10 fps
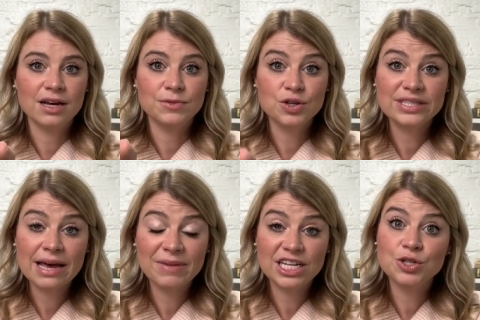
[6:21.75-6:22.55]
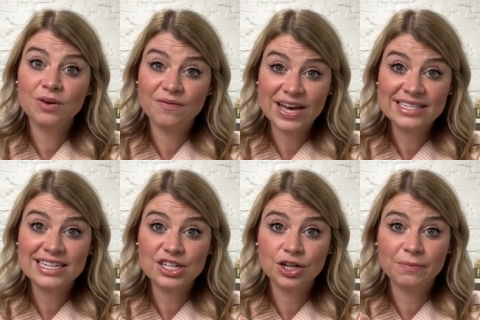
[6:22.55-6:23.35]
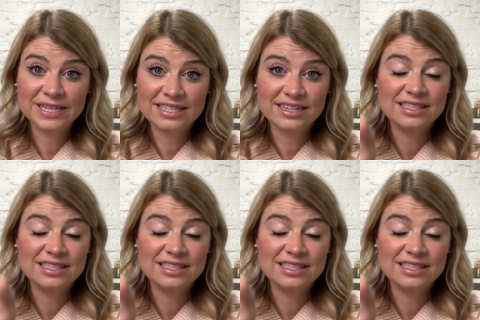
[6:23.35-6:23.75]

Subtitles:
Use that money to invest in your business.